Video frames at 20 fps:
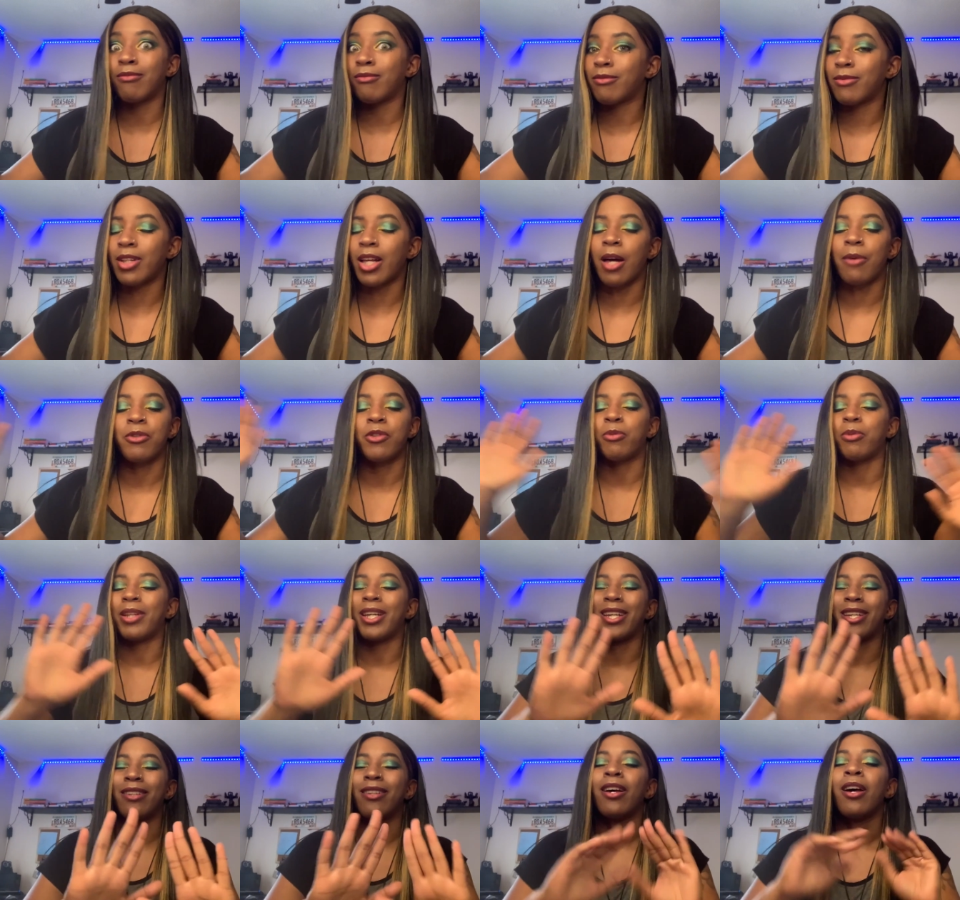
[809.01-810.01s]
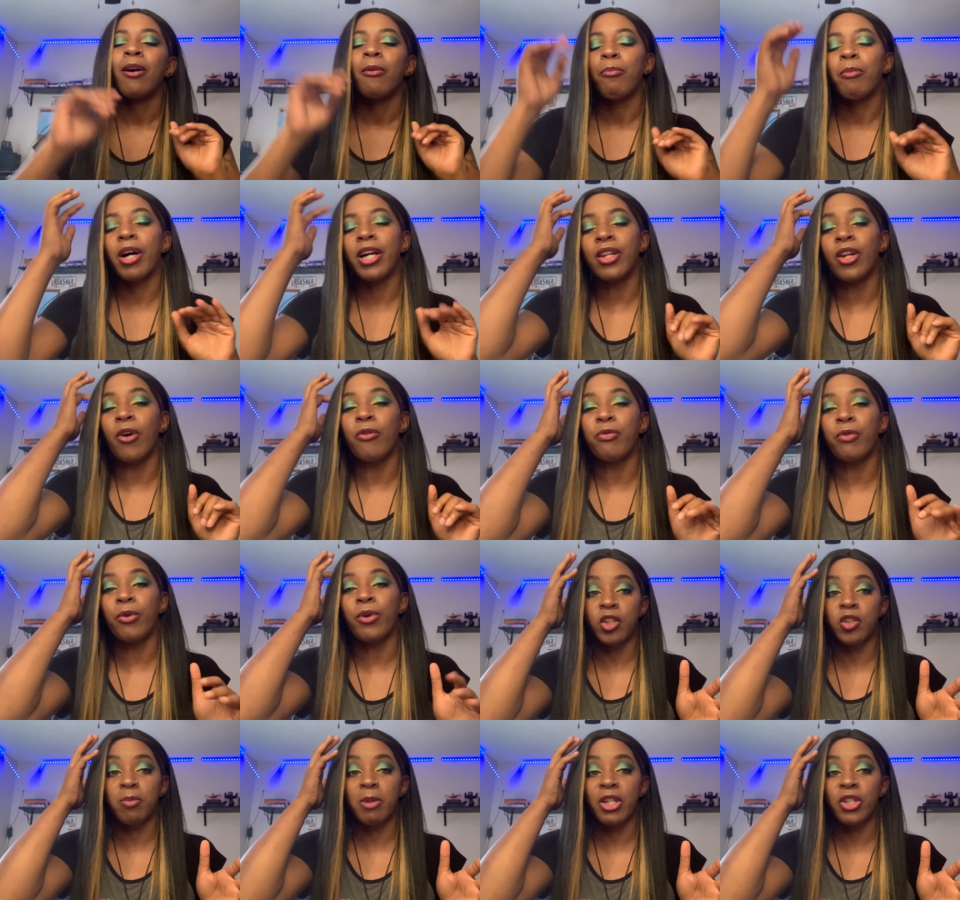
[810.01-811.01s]
Nah, I'm just playing. But no, for
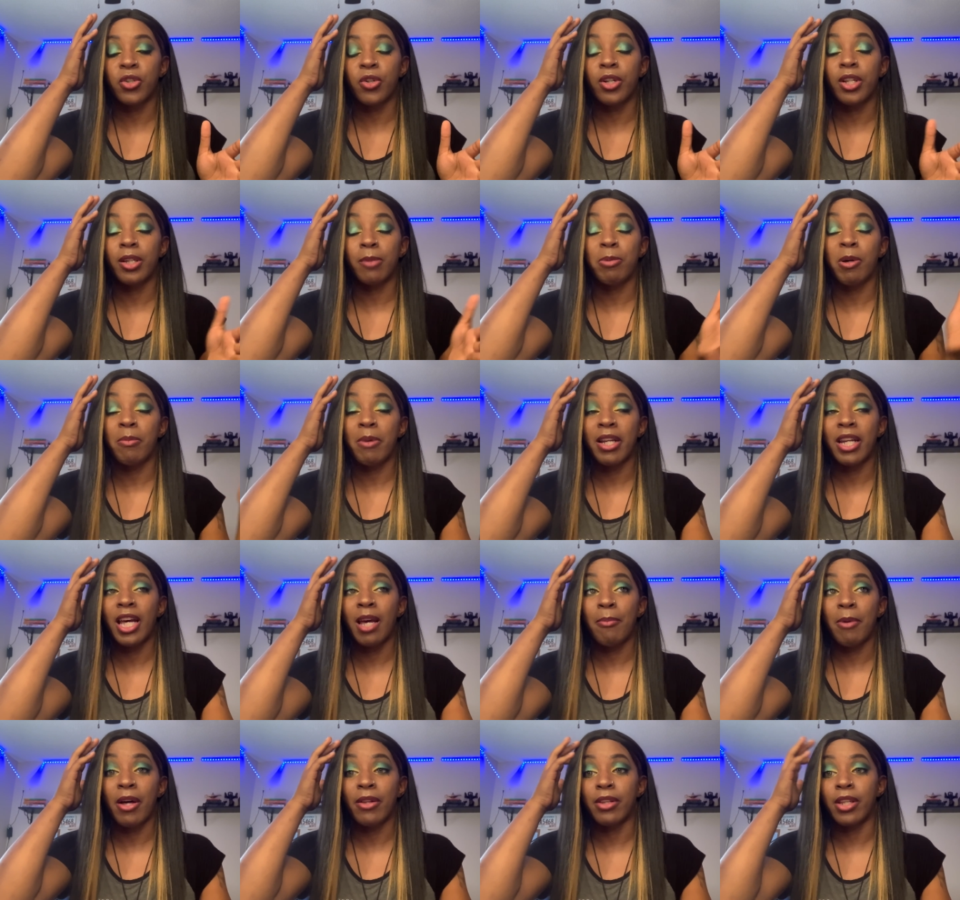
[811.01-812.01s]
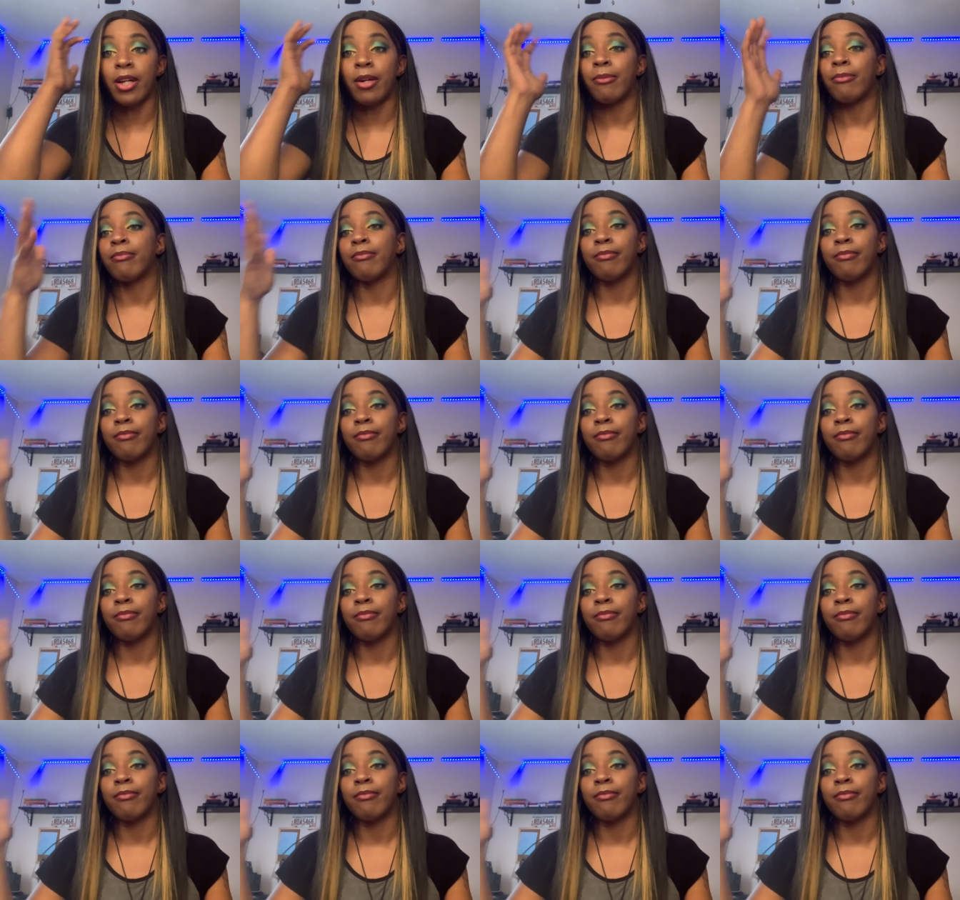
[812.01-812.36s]
real, just make sure they put my name out there.